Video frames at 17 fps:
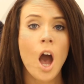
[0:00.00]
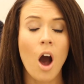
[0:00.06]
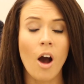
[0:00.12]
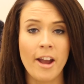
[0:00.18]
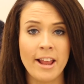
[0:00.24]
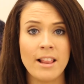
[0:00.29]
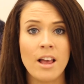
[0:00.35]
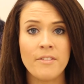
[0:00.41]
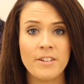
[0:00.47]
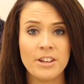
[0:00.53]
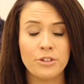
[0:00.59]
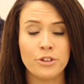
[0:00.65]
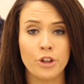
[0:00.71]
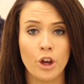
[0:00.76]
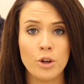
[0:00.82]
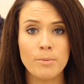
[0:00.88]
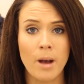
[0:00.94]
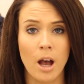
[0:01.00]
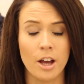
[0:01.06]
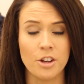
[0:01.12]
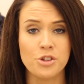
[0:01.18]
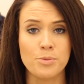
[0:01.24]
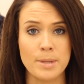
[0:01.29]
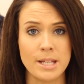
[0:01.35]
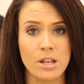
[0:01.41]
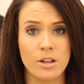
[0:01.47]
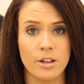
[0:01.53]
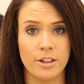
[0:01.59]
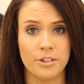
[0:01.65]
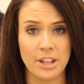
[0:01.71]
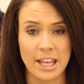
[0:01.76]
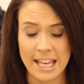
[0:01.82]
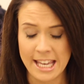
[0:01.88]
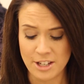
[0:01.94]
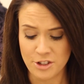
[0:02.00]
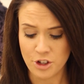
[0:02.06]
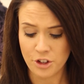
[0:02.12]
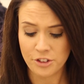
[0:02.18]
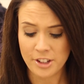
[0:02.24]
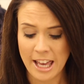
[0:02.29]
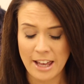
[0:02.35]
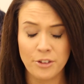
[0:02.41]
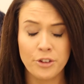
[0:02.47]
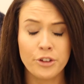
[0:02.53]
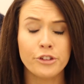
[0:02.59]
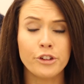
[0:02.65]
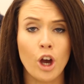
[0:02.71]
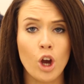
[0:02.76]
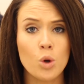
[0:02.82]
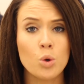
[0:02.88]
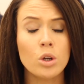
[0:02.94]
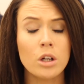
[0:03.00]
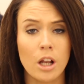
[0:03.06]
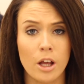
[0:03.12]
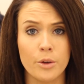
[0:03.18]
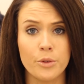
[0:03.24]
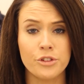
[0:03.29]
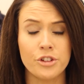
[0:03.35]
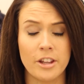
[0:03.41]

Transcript: I love it so much because it just gets so close